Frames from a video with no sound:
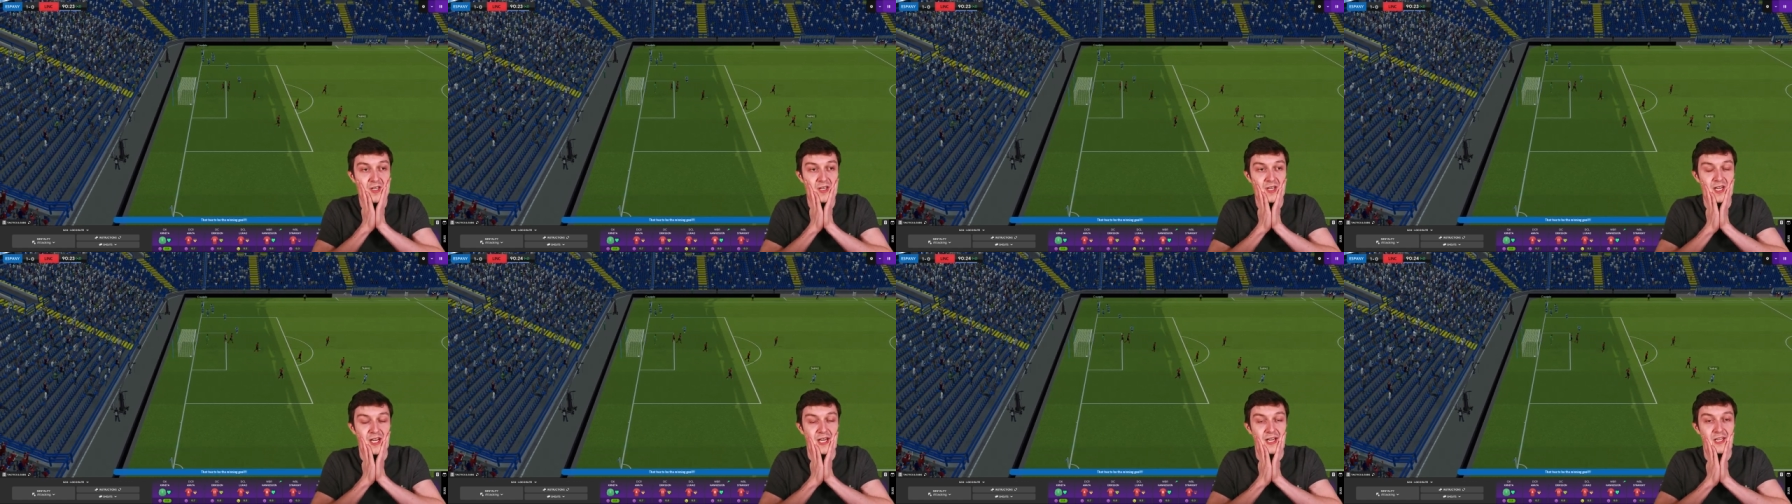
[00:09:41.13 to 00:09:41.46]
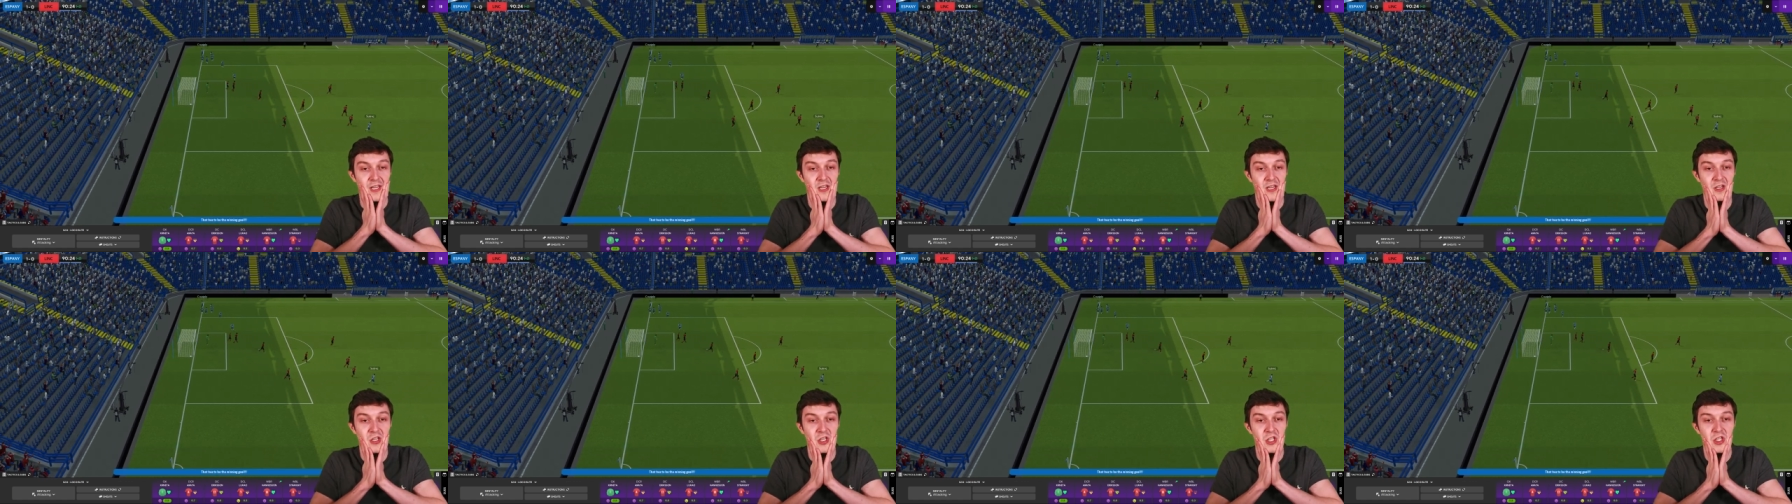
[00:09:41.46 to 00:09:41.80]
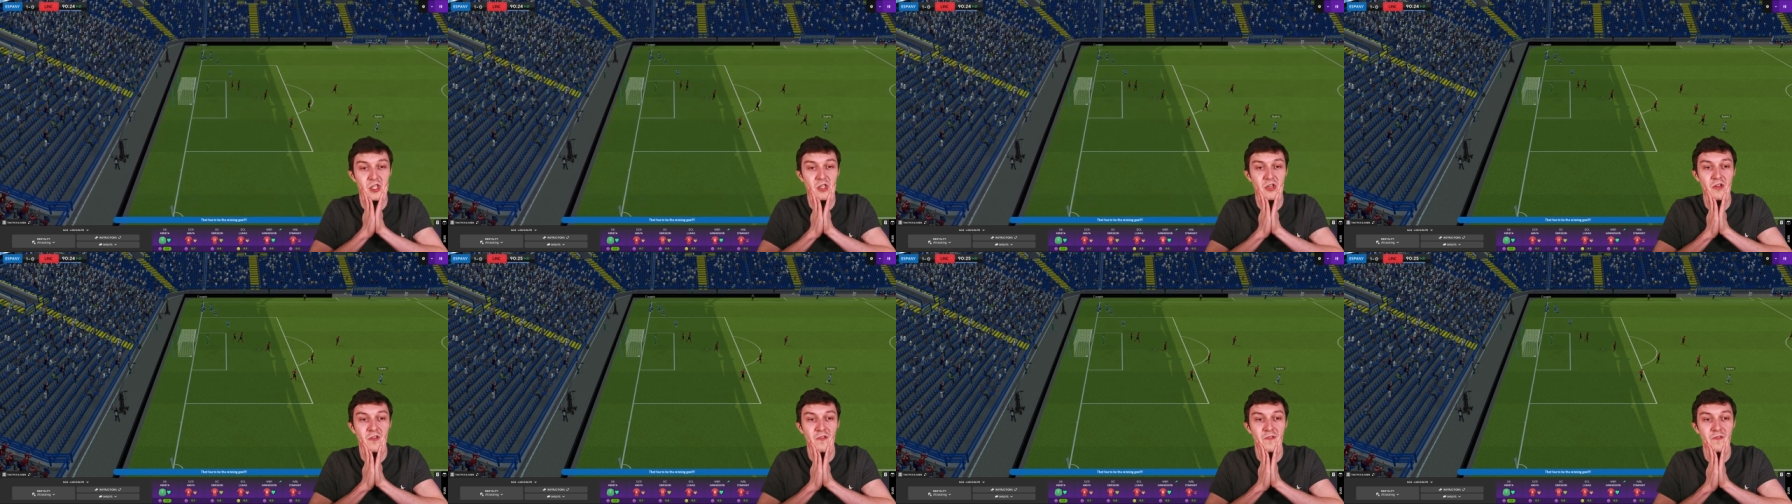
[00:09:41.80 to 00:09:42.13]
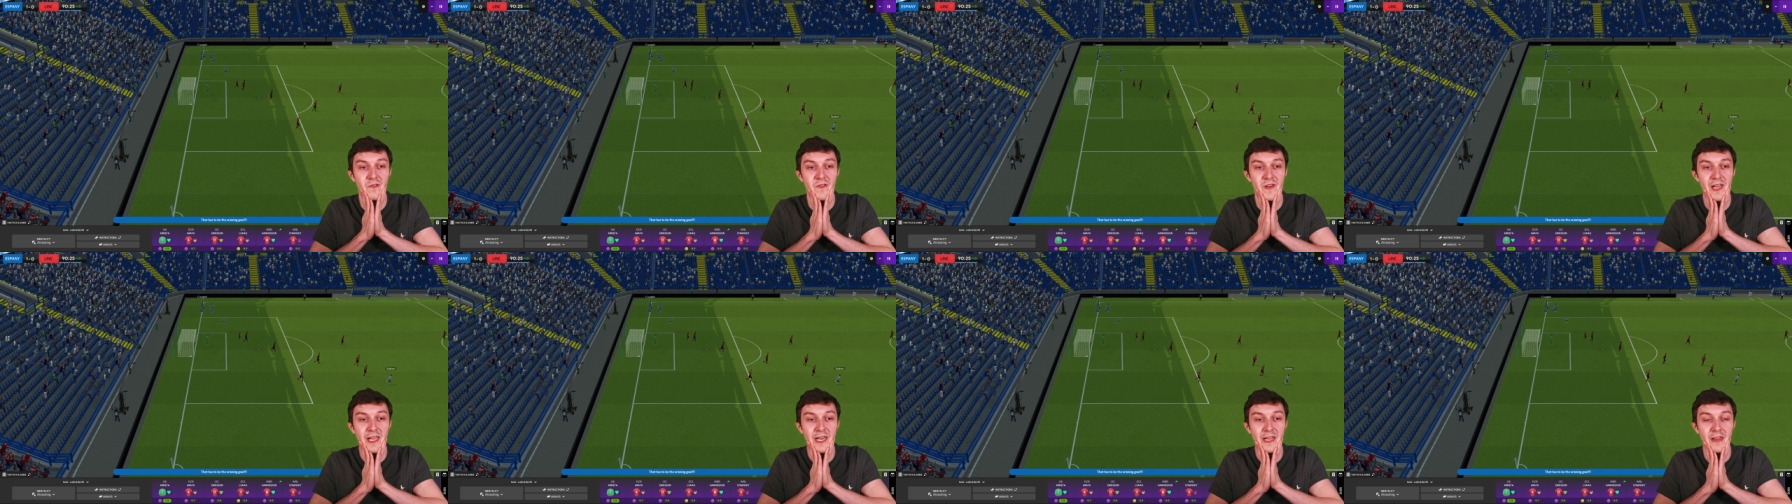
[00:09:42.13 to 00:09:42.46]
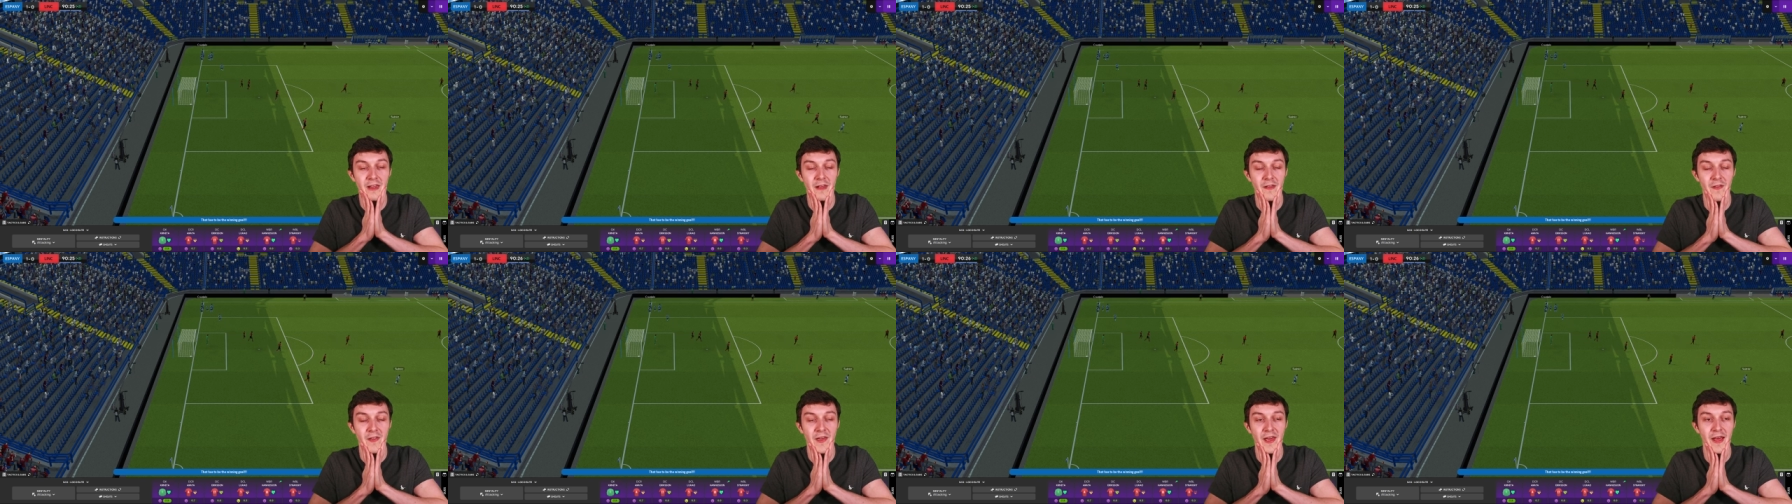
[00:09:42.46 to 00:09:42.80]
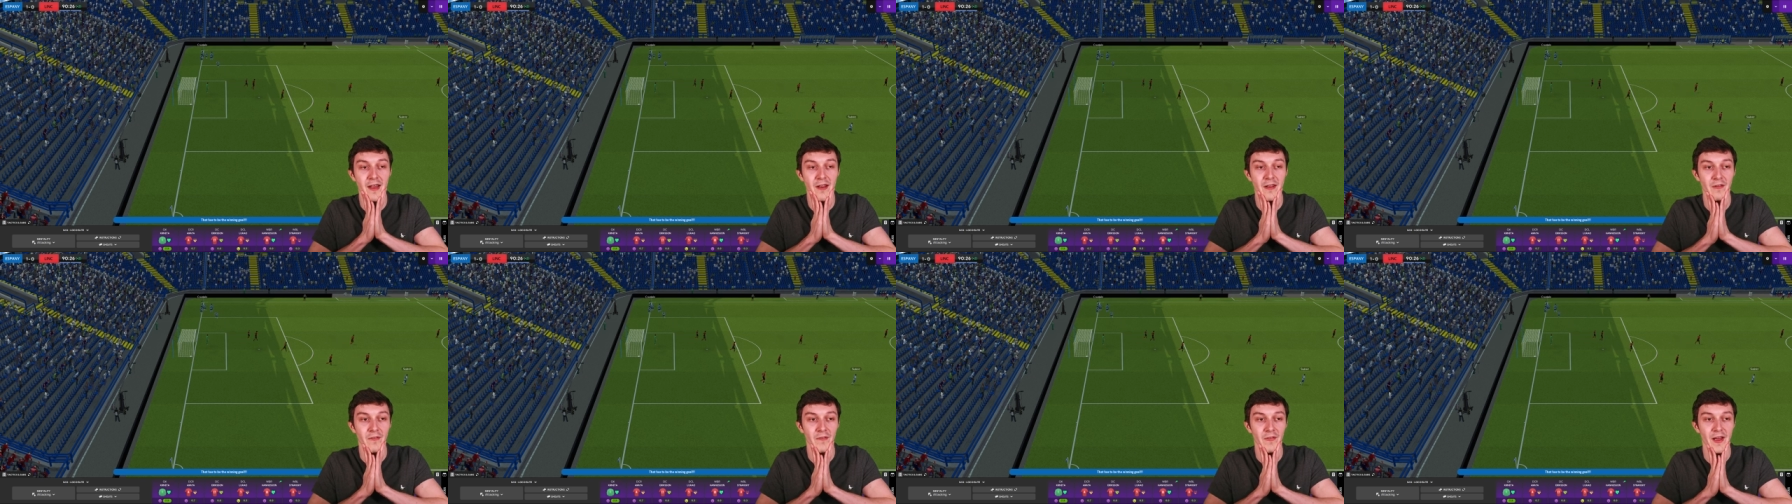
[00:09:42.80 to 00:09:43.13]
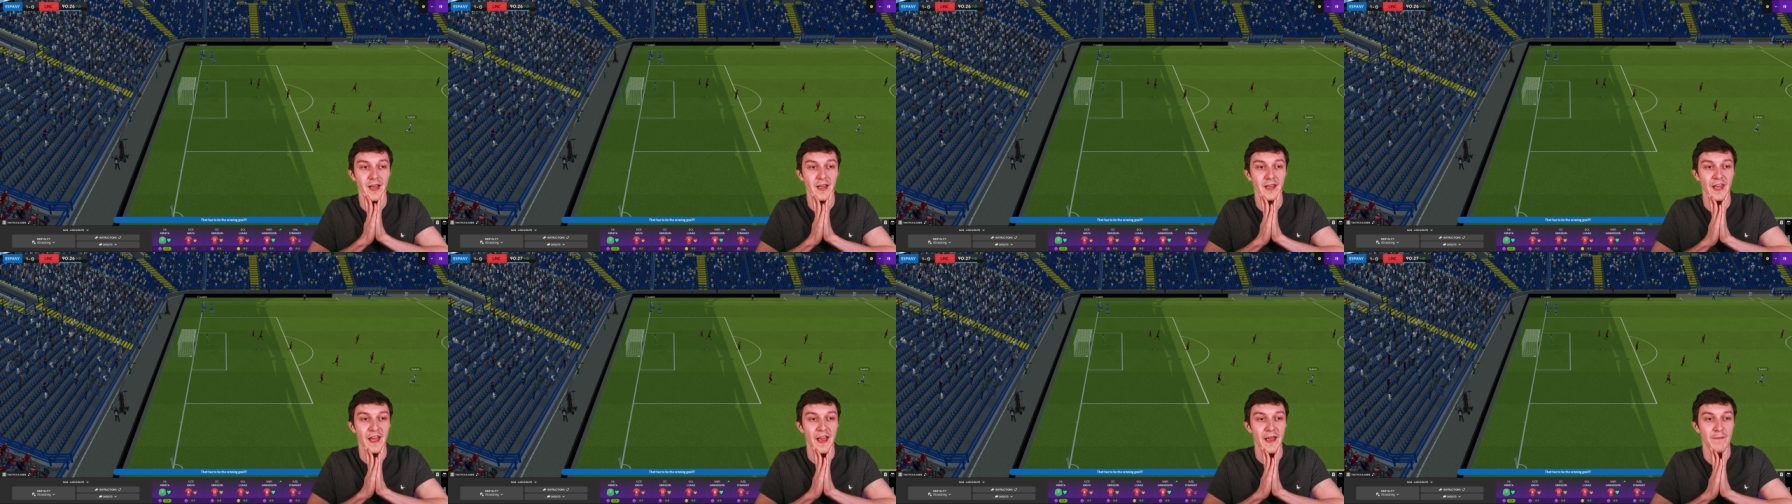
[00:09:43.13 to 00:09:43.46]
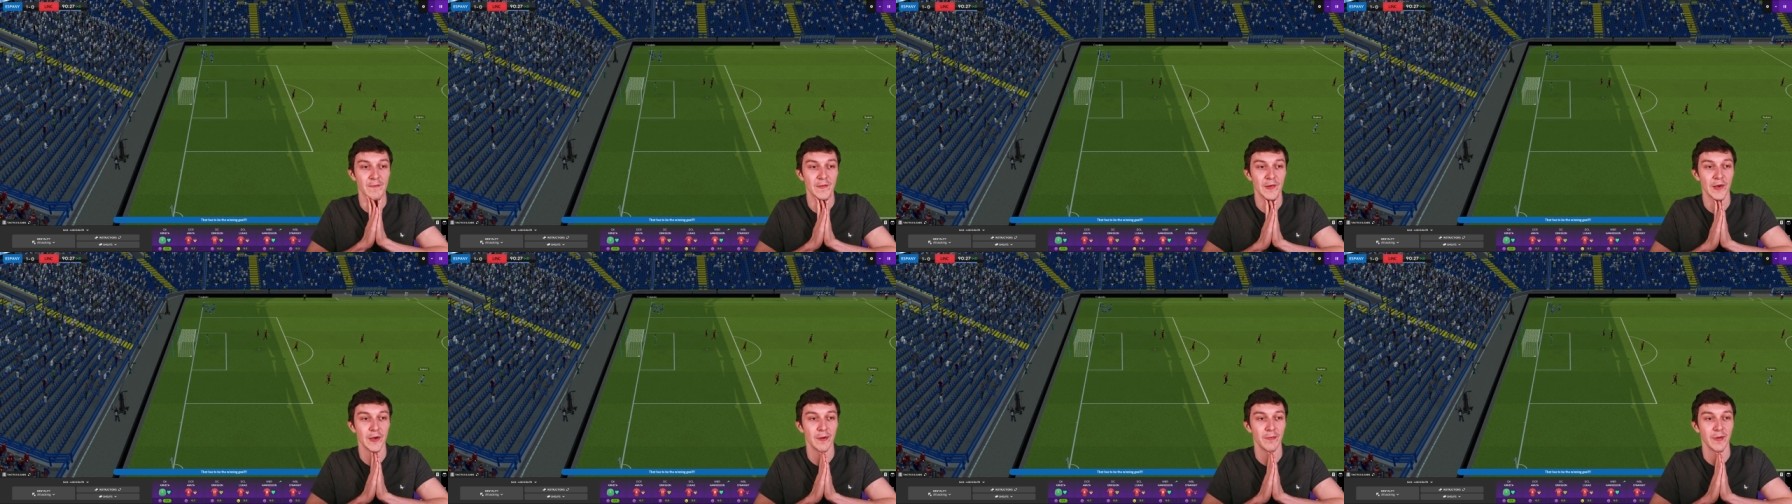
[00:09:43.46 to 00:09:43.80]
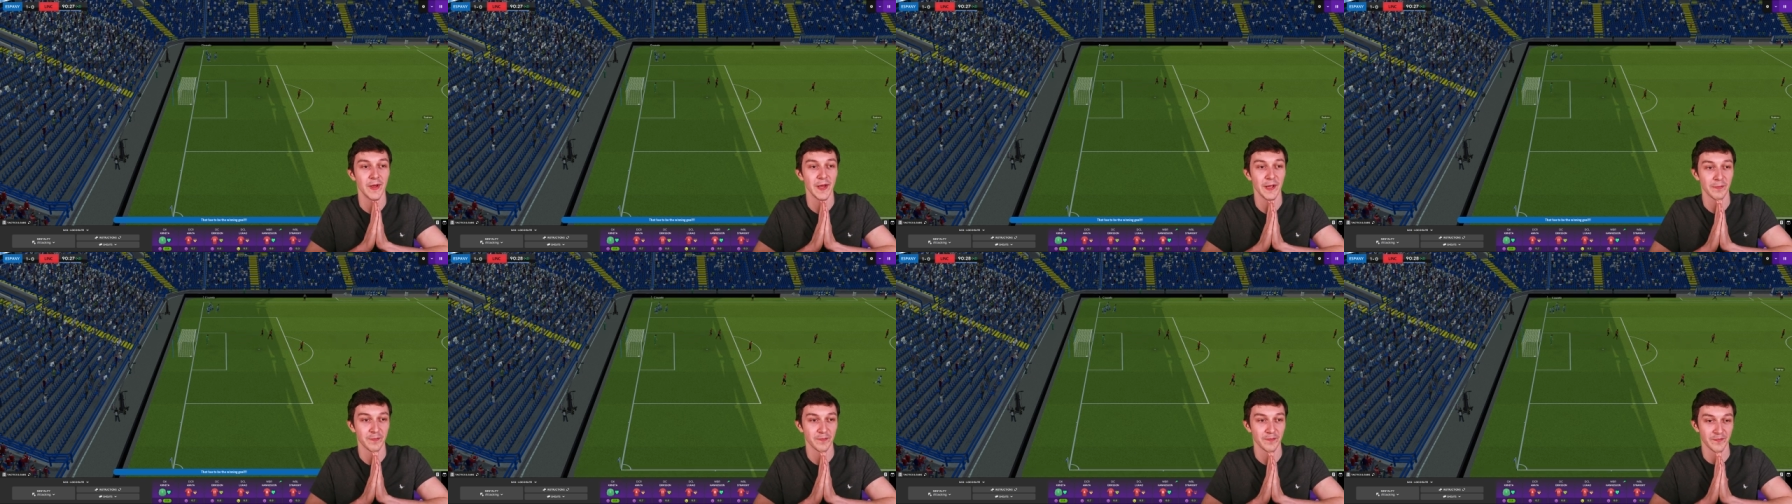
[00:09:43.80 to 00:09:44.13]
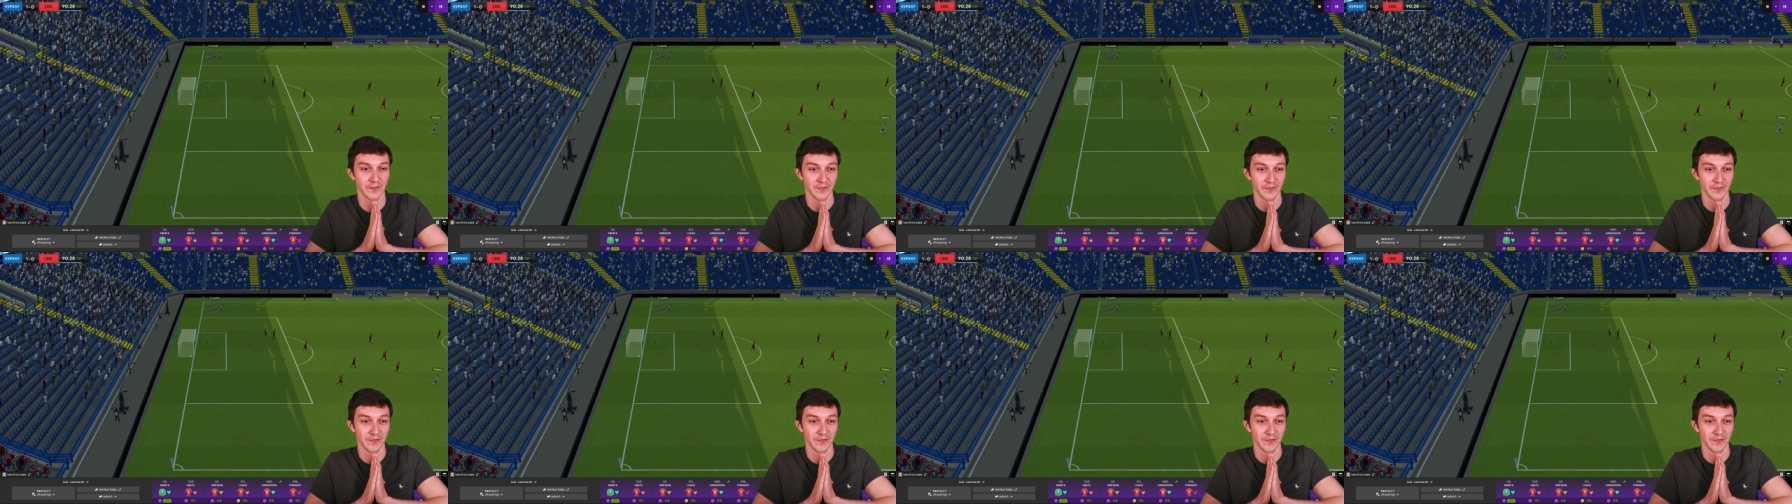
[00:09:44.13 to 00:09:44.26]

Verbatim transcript: I could just feel it at the end of that game coming.